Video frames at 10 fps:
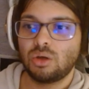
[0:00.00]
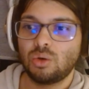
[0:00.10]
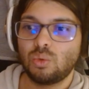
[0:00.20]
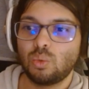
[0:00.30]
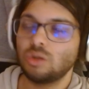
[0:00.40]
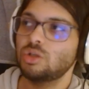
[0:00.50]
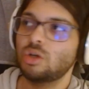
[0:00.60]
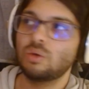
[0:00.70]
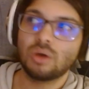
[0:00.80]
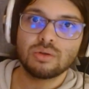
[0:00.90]
well, you know,
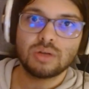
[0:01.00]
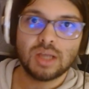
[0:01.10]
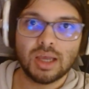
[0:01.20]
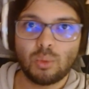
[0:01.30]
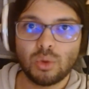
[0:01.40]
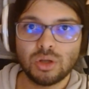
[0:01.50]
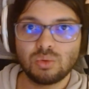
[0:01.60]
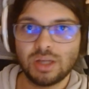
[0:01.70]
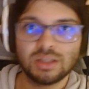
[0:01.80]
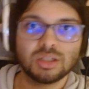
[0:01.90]
the other day I wanted to
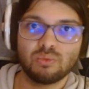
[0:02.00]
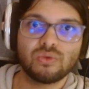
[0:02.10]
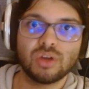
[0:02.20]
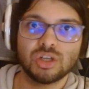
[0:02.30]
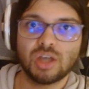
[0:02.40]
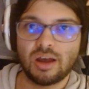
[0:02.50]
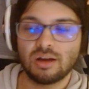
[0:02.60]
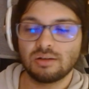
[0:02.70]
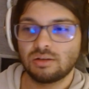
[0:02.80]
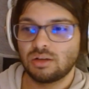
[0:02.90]
get some fresh
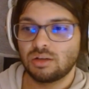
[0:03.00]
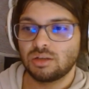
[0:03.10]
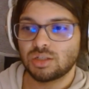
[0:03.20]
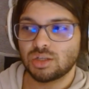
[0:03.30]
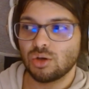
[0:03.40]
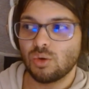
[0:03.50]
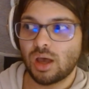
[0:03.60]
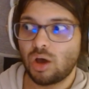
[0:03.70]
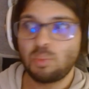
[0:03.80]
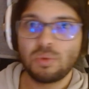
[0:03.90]
air. So, I
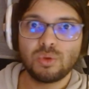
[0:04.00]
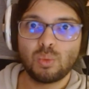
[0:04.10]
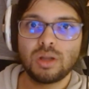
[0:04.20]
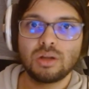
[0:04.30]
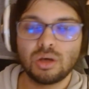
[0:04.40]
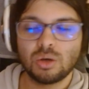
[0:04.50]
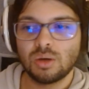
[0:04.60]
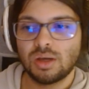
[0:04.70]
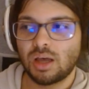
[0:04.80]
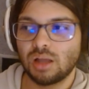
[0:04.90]
opened the window,
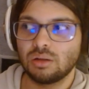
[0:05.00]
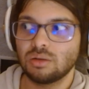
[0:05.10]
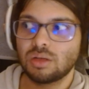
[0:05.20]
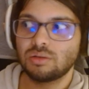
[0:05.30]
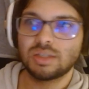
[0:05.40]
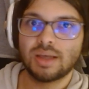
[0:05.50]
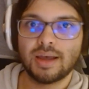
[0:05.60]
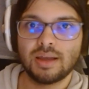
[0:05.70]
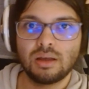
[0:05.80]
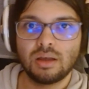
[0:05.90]
I looked
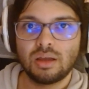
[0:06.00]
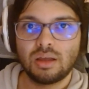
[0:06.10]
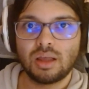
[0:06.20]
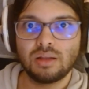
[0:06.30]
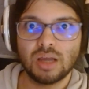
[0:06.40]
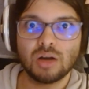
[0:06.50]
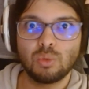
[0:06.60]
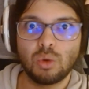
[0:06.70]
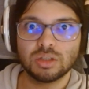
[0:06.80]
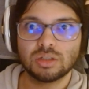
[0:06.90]
outside, and there it
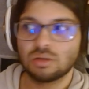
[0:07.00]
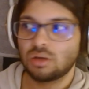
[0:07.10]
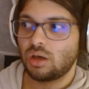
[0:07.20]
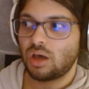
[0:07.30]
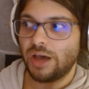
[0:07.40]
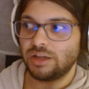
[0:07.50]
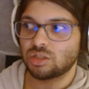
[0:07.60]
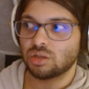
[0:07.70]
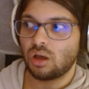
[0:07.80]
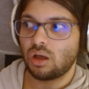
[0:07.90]
was. I
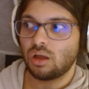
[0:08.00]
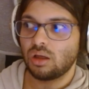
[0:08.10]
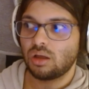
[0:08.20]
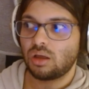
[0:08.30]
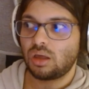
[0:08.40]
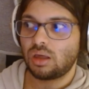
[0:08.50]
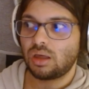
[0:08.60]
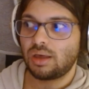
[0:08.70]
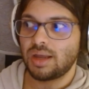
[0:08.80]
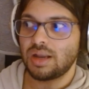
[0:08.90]
saw
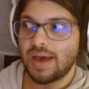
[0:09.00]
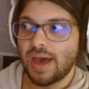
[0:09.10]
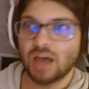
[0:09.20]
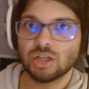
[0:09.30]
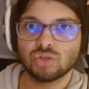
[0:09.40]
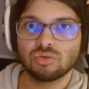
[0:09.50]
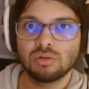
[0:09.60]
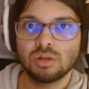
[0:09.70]
an actual